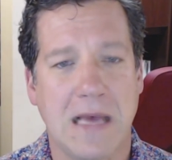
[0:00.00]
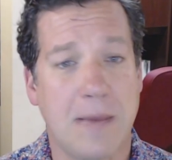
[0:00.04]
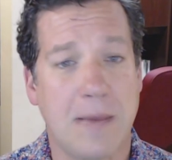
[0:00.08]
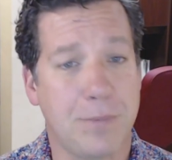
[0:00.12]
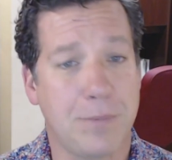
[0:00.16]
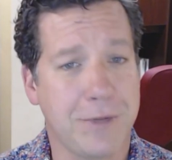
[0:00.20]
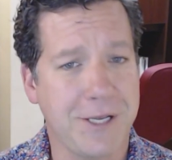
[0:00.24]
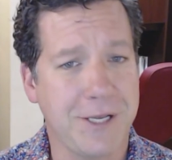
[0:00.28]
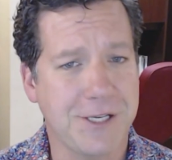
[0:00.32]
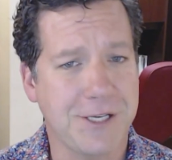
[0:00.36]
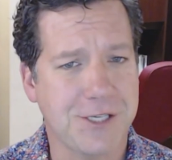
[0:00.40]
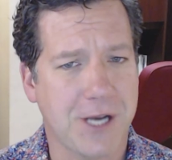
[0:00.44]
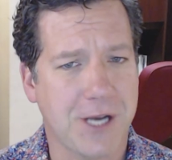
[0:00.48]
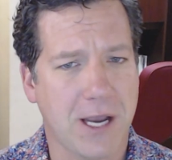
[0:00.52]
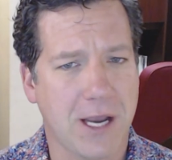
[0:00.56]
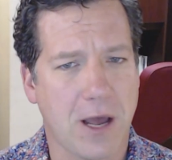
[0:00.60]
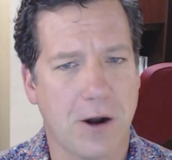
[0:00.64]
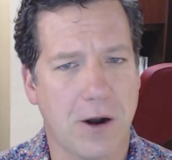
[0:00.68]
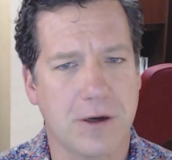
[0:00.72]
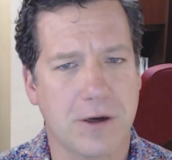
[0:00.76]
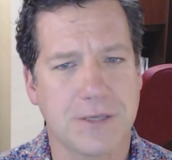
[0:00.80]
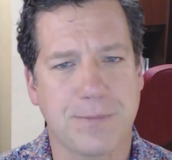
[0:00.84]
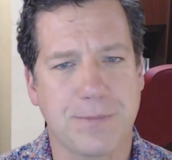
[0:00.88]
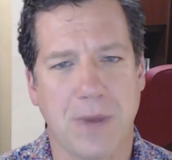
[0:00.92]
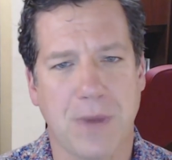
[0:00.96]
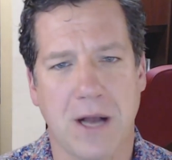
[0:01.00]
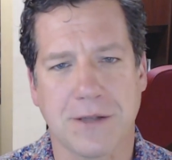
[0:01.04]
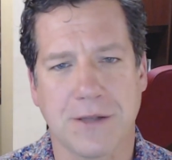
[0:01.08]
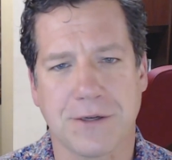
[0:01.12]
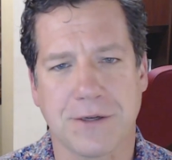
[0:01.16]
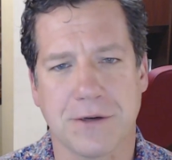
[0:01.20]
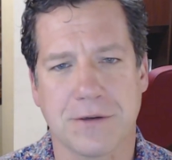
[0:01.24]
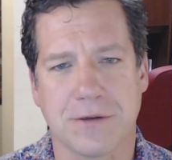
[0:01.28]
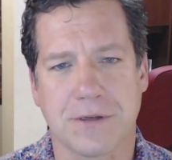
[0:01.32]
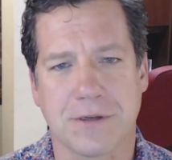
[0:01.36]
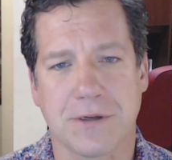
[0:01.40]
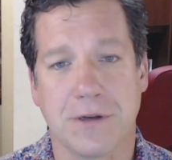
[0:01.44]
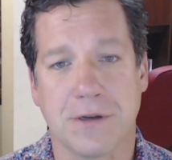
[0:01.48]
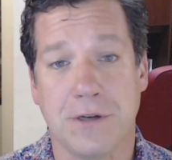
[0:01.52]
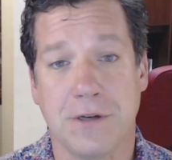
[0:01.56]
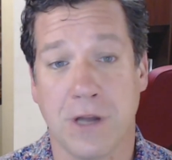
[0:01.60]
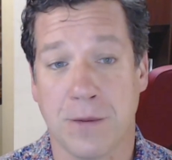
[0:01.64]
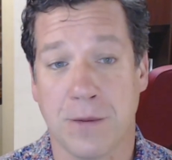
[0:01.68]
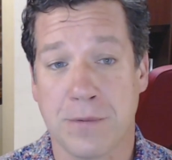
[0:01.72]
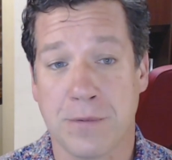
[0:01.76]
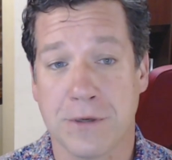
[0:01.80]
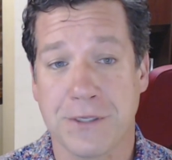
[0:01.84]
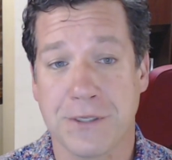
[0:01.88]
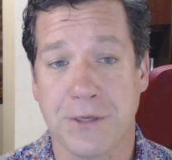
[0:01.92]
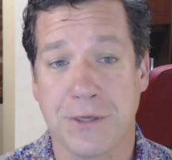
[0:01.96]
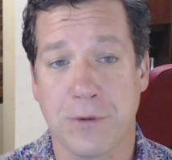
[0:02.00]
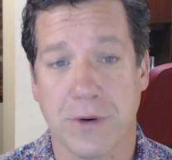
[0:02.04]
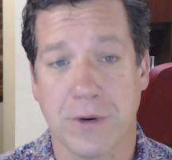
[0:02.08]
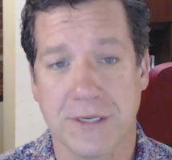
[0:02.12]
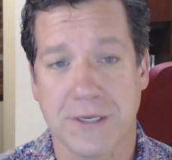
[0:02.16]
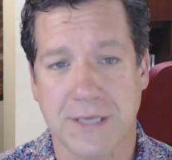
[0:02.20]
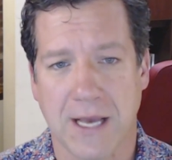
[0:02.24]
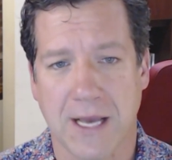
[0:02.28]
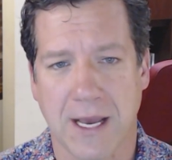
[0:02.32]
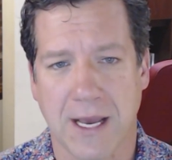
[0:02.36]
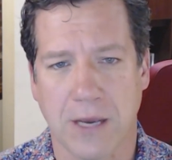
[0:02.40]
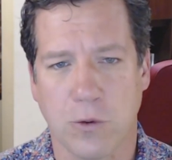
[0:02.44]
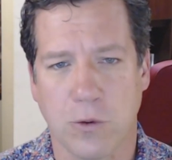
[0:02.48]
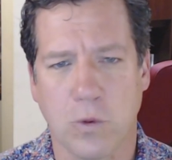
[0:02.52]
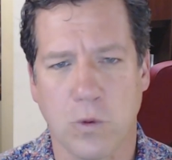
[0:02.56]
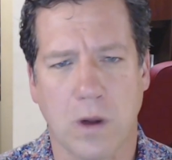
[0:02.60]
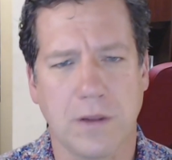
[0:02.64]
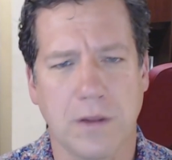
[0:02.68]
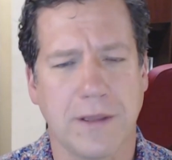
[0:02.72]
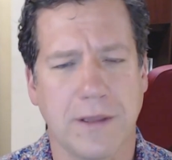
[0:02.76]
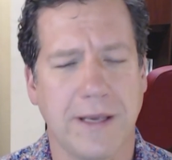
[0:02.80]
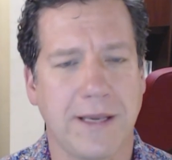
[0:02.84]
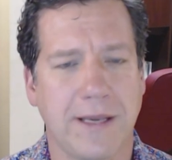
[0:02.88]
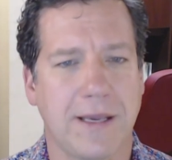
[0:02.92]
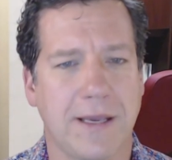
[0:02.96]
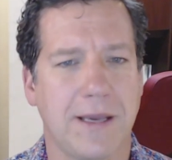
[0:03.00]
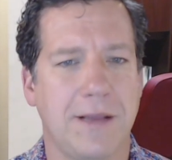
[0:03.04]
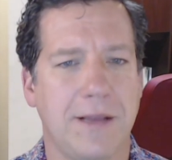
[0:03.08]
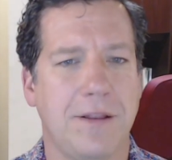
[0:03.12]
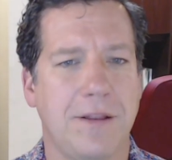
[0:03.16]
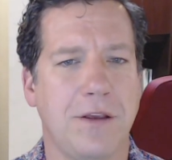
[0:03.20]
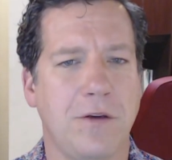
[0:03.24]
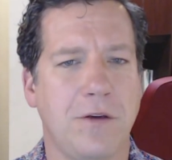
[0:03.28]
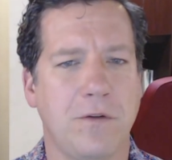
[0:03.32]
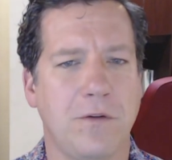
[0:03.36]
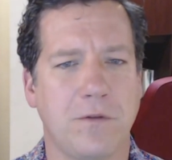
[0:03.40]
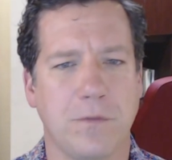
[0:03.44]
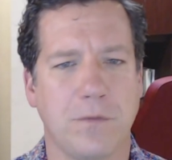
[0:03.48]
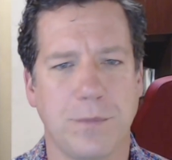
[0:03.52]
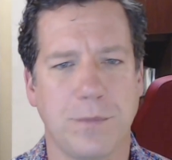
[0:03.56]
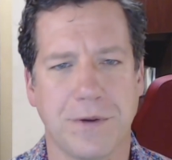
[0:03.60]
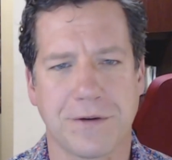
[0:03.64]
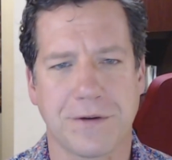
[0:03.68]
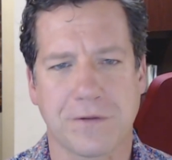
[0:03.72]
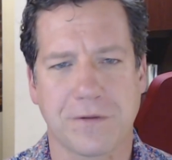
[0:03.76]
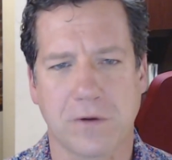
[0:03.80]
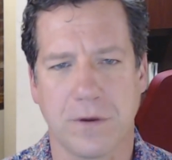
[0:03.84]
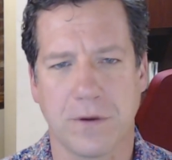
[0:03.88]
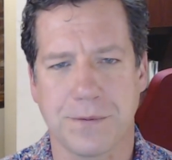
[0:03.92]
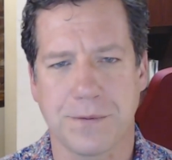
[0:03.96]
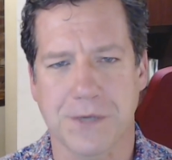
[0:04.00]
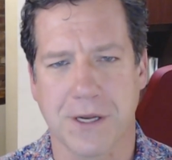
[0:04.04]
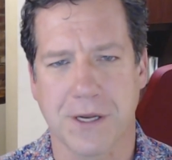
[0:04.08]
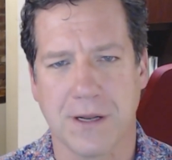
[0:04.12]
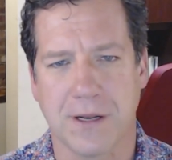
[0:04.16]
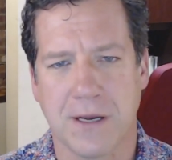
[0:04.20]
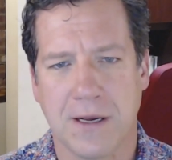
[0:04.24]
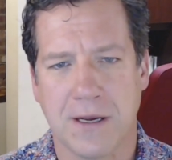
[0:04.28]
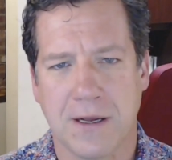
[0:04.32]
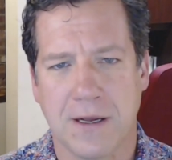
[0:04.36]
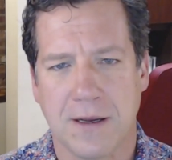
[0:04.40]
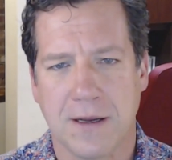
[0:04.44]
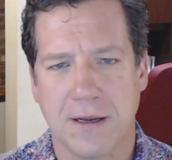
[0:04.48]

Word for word: And please check out our sponsors, Numbers USA, who I'll link in the YouTube description.